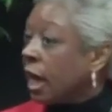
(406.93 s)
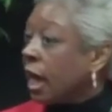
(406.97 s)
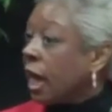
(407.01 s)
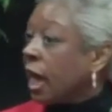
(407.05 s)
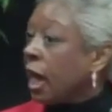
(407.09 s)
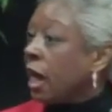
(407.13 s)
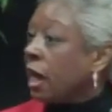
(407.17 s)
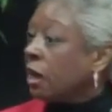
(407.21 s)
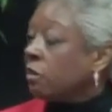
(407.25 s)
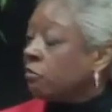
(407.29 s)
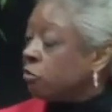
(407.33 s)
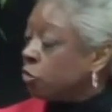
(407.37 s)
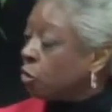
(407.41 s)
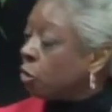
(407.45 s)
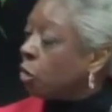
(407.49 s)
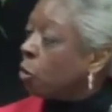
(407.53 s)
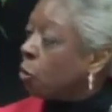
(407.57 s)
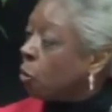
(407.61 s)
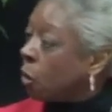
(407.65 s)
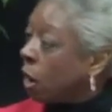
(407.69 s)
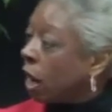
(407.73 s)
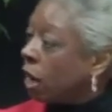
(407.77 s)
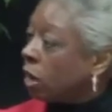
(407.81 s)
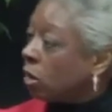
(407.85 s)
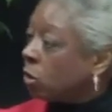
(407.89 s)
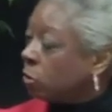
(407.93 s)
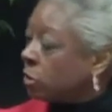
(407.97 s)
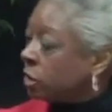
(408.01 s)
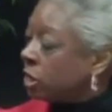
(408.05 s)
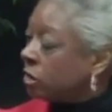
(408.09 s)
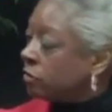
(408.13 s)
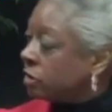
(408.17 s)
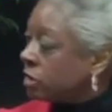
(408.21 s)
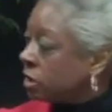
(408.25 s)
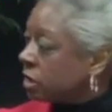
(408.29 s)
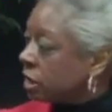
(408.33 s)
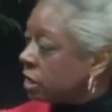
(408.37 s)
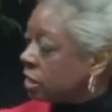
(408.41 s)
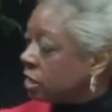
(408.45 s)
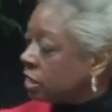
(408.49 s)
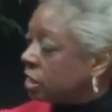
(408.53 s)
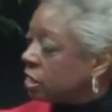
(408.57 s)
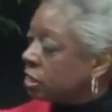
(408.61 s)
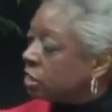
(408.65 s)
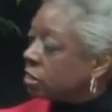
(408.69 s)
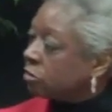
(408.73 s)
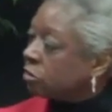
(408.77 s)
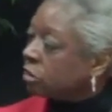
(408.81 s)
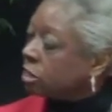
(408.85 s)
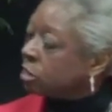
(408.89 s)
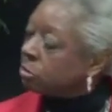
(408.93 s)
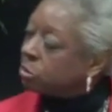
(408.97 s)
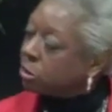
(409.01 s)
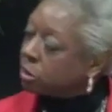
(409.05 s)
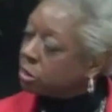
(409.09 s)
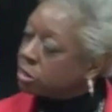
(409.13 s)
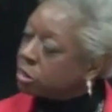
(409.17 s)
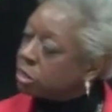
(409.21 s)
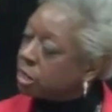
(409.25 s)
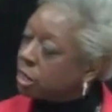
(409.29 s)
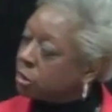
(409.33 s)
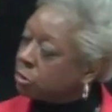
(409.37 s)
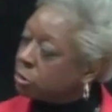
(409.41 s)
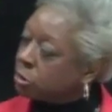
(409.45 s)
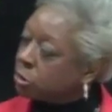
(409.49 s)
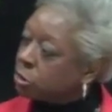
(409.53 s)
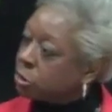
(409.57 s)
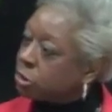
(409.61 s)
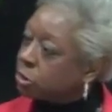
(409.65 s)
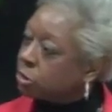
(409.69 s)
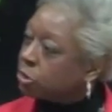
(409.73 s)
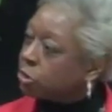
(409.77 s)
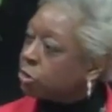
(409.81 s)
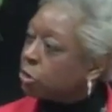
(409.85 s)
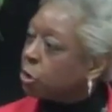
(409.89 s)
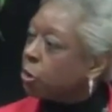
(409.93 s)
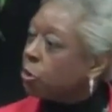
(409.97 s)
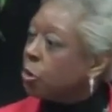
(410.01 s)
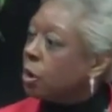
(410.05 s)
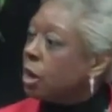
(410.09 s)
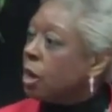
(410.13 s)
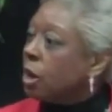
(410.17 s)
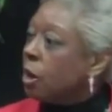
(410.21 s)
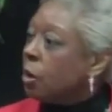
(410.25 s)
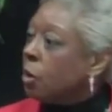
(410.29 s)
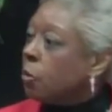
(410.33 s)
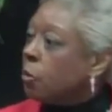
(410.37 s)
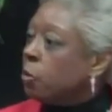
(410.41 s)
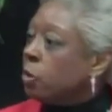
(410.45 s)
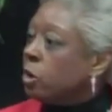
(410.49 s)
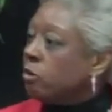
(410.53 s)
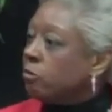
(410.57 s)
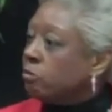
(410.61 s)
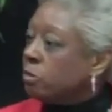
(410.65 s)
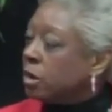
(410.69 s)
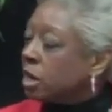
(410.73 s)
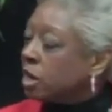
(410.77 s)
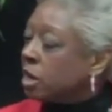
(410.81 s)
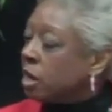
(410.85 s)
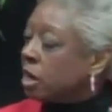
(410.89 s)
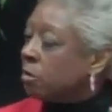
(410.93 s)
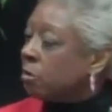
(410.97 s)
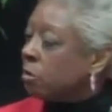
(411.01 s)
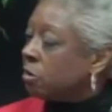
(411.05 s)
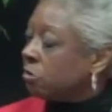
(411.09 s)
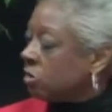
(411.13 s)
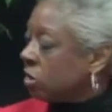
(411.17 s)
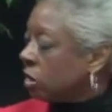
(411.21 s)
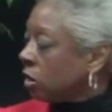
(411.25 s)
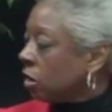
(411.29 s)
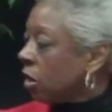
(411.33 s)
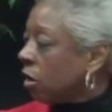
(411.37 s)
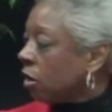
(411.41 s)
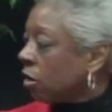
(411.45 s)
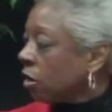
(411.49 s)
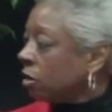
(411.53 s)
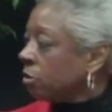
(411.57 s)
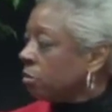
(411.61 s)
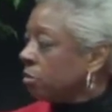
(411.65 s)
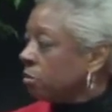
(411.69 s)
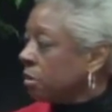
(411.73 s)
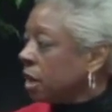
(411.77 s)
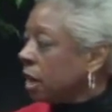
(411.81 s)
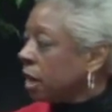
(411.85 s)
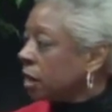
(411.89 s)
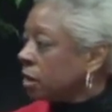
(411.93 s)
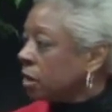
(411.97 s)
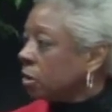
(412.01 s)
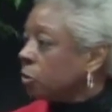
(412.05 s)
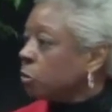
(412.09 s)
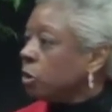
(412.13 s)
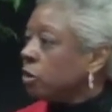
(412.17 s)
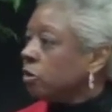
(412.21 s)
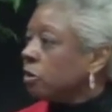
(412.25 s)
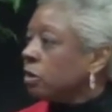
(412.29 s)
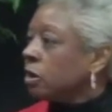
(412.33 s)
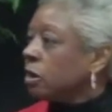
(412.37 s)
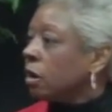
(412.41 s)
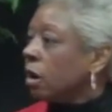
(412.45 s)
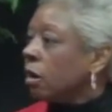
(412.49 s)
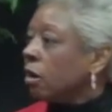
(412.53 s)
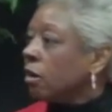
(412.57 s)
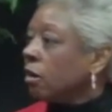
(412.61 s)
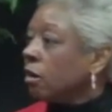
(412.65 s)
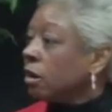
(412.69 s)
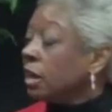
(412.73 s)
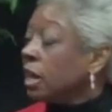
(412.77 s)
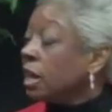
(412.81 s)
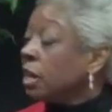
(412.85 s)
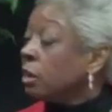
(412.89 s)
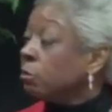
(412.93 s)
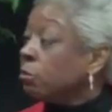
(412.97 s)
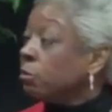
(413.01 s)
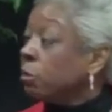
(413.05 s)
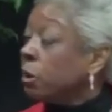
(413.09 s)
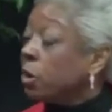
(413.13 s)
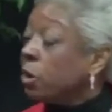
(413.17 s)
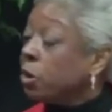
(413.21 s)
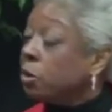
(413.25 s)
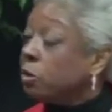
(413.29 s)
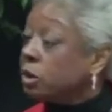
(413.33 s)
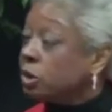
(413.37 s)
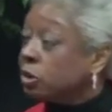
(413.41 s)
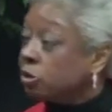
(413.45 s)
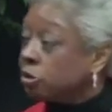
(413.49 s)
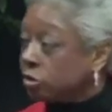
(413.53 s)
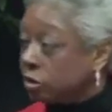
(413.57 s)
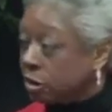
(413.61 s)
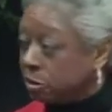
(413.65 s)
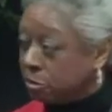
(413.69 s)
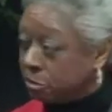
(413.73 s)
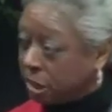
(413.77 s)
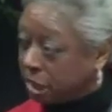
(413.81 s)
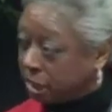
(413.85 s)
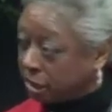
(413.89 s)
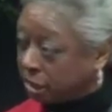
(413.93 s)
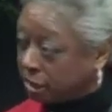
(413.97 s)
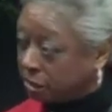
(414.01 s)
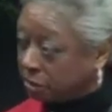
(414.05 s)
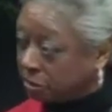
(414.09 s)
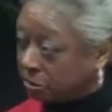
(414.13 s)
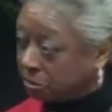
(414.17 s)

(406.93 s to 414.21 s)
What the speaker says: And for a while, we even did it in the Greenberg Town Court. So we've become a real art mecca. We're an art and poetry mecca.